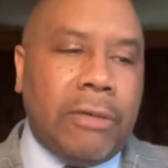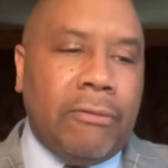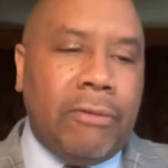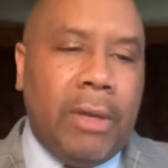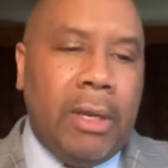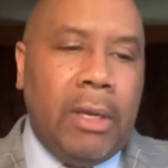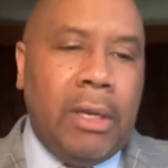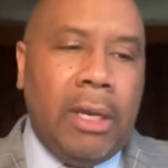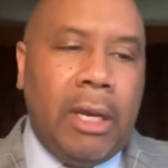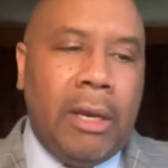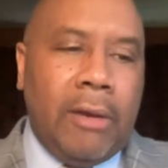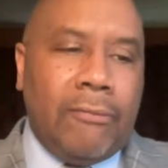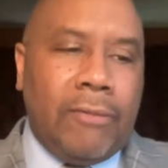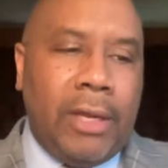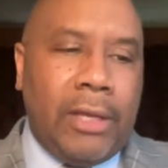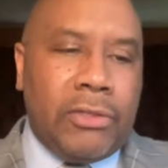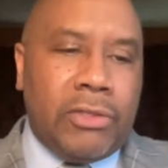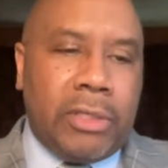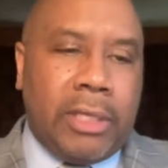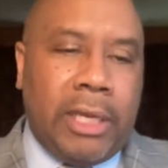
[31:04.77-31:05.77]
of, of
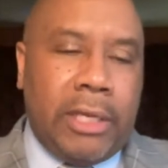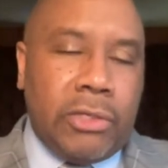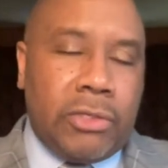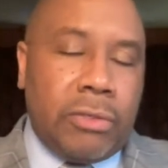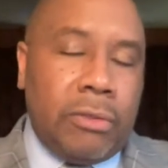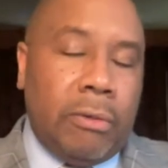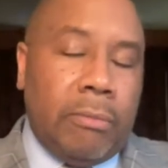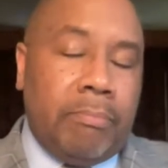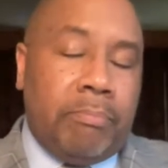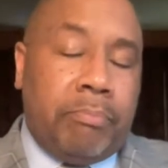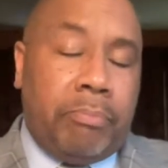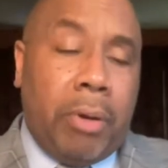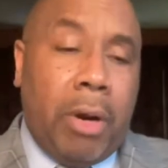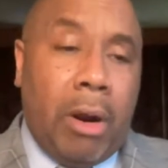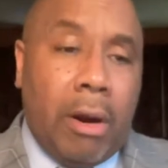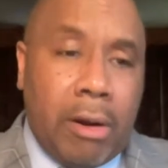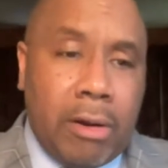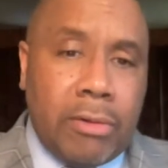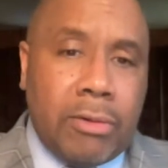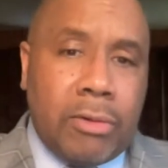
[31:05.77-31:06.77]
educational
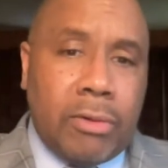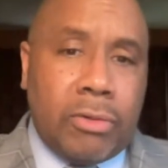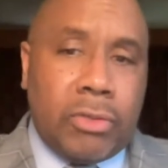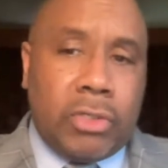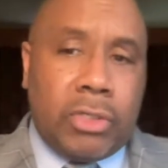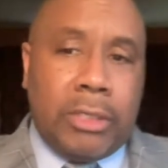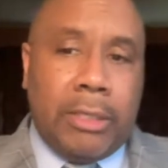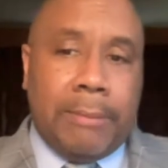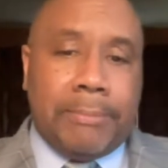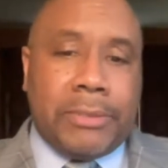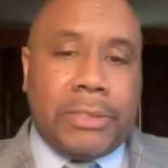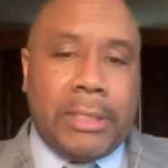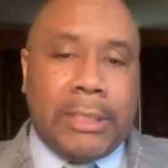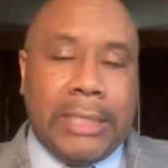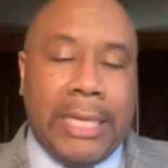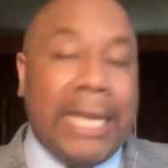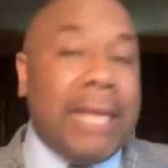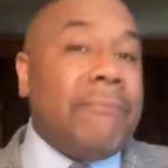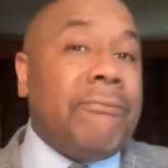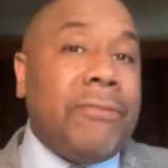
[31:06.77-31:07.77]
partnerships
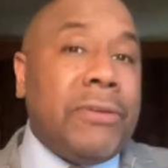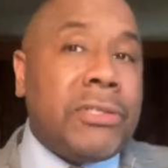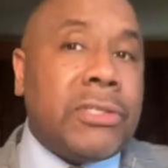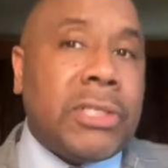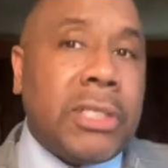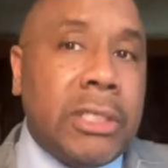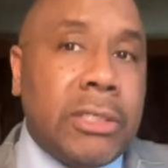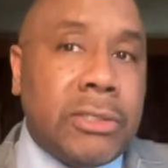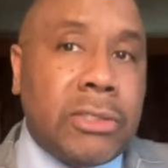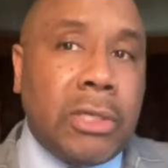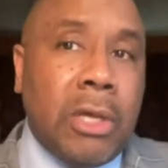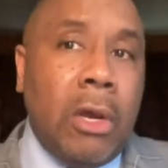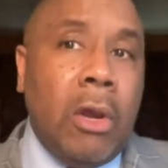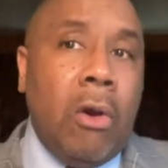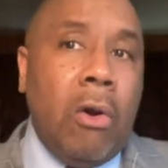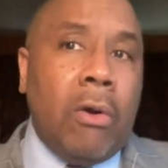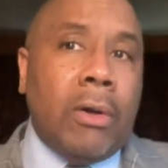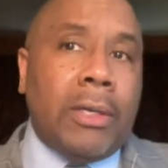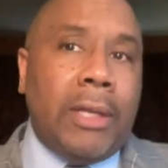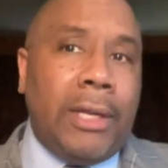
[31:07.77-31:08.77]
and emphasis
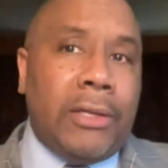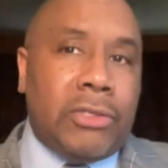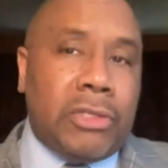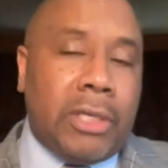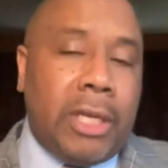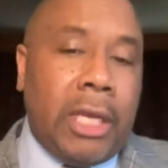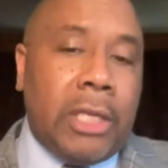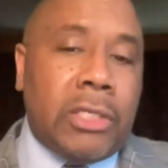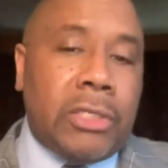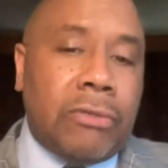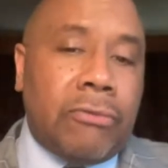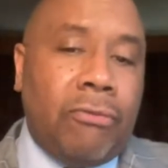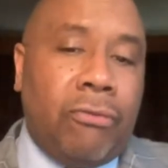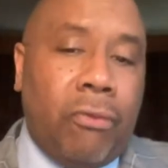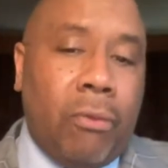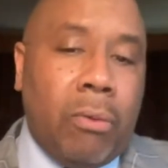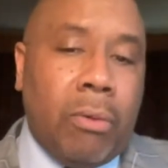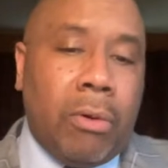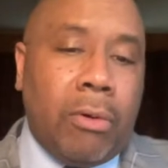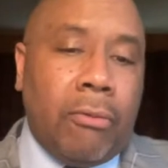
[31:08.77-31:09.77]
on education
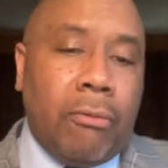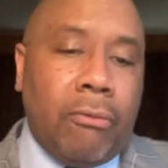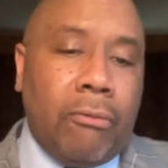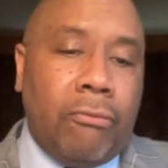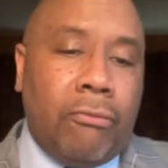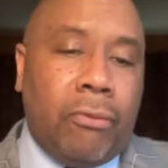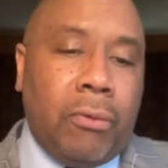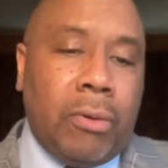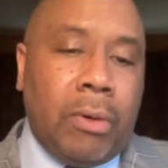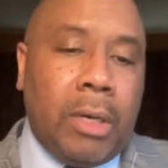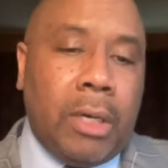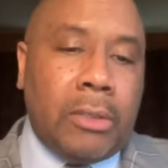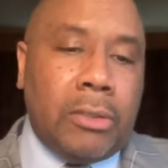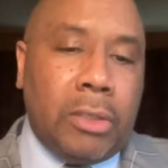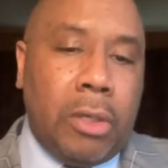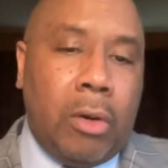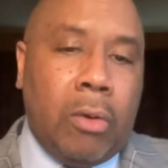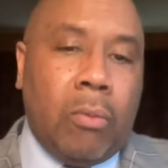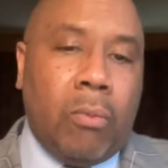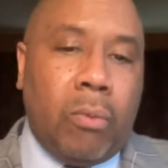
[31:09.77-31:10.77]
for, for
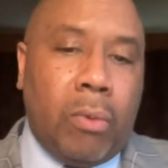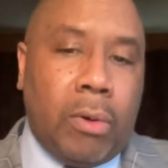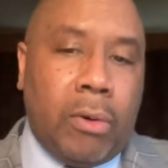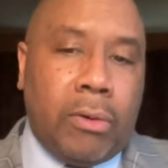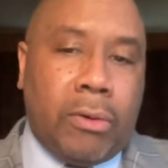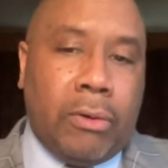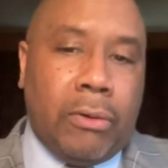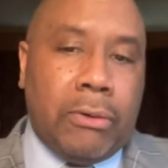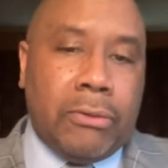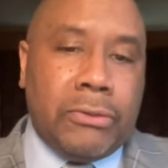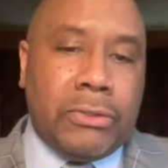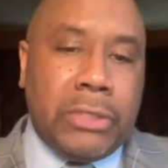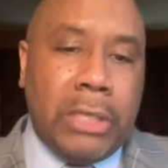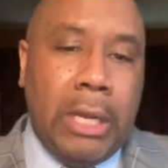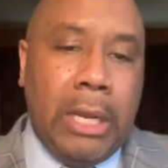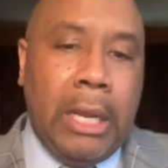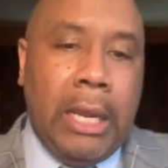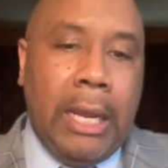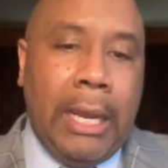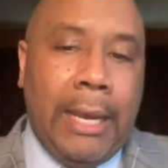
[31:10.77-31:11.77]
adult workers
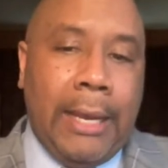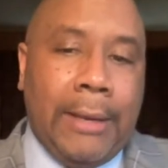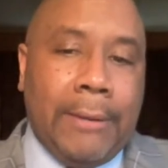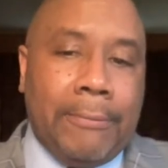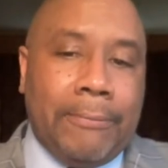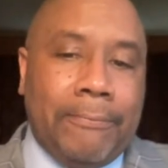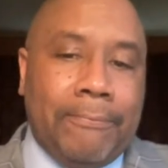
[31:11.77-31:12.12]
uh,